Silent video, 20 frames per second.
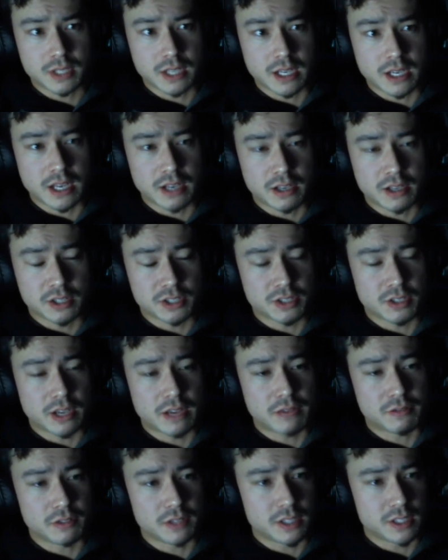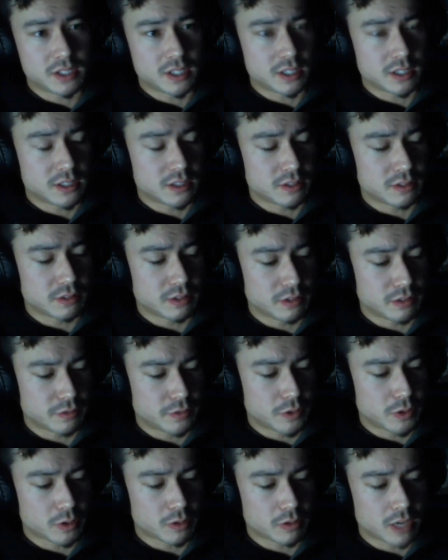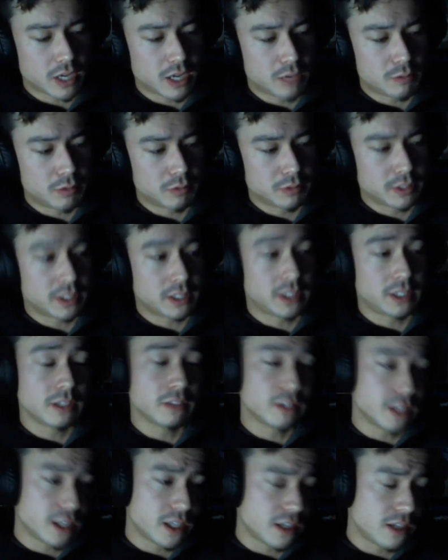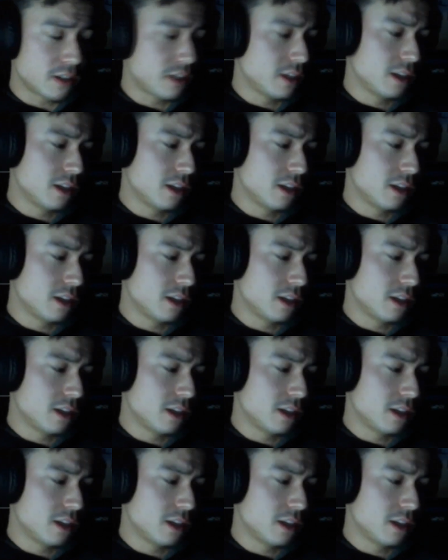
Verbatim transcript: And also, after listening to the Folklore album, clearly